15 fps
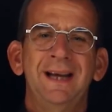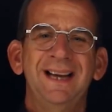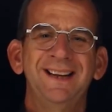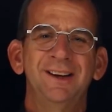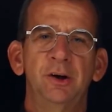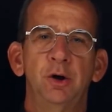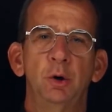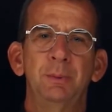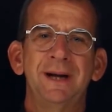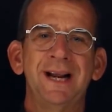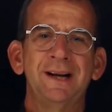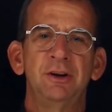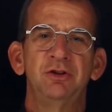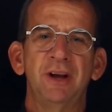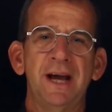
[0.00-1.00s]
In the
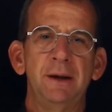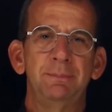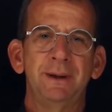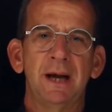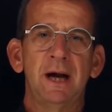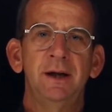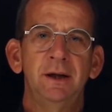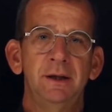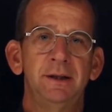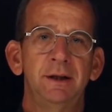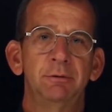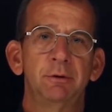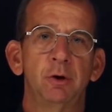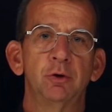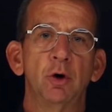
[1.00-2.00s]
Kubernetes API,
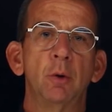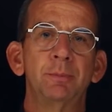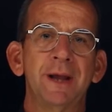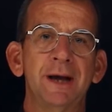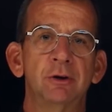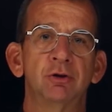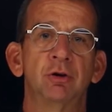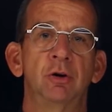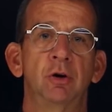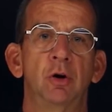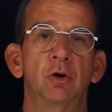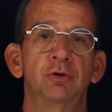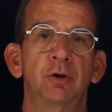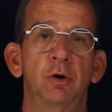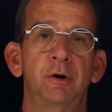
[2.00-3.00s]
different objects,
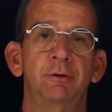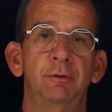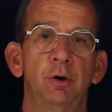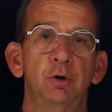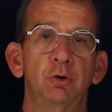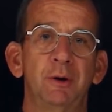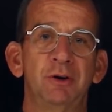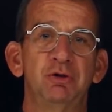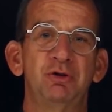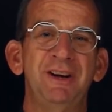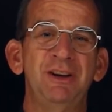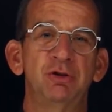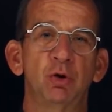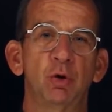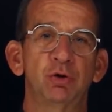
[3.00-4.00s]
also referred to as
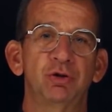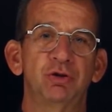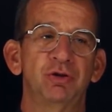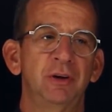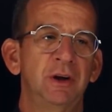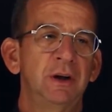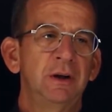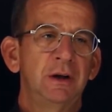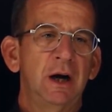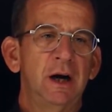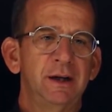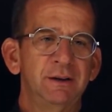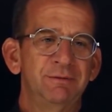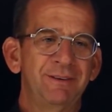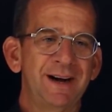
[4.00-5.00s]
resources,
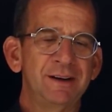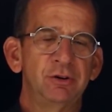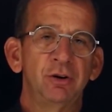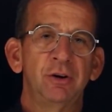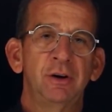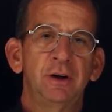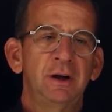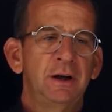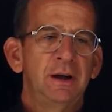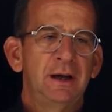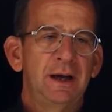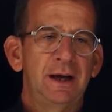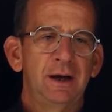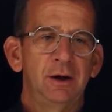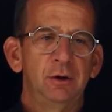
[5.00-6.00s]
are defined
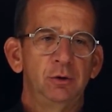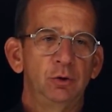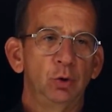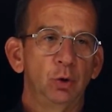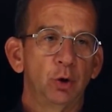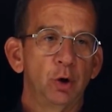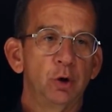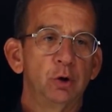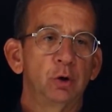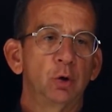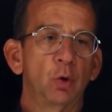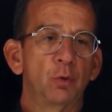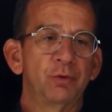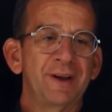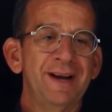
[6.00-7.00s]
to run
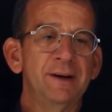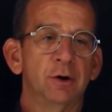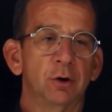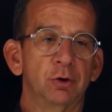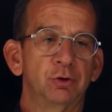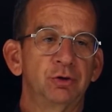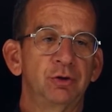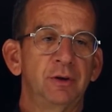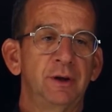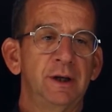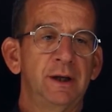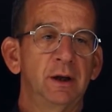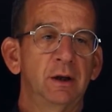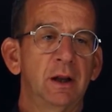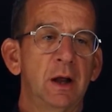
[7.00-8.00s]
containers
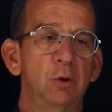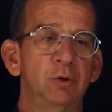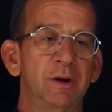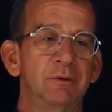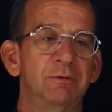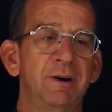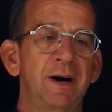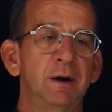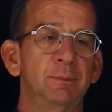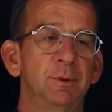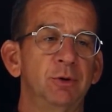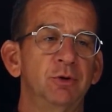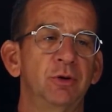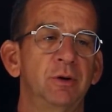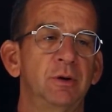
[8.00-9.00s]
in a cloud
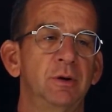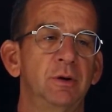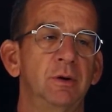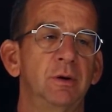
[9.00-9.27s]
environment.